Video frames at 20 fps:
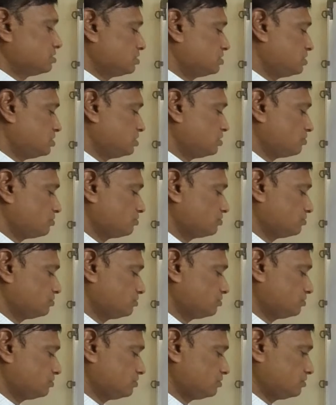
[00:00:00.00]
0
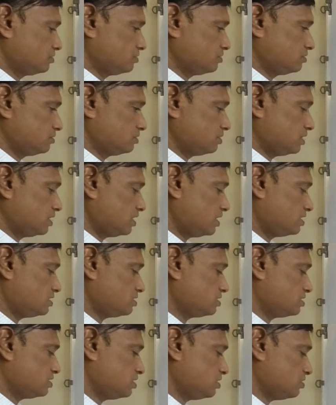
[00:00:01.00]
and
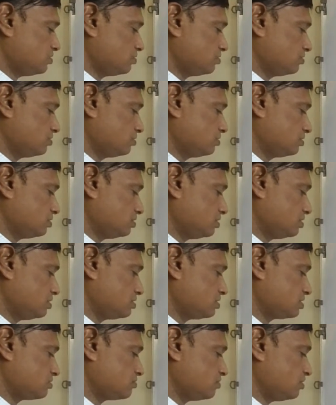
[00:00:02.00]
0
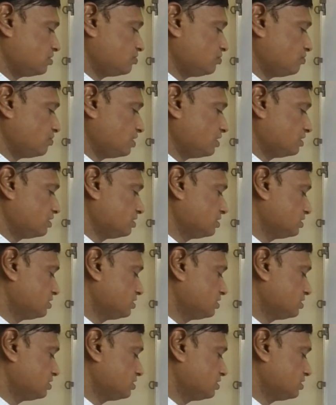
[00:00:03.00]
is equal to 1.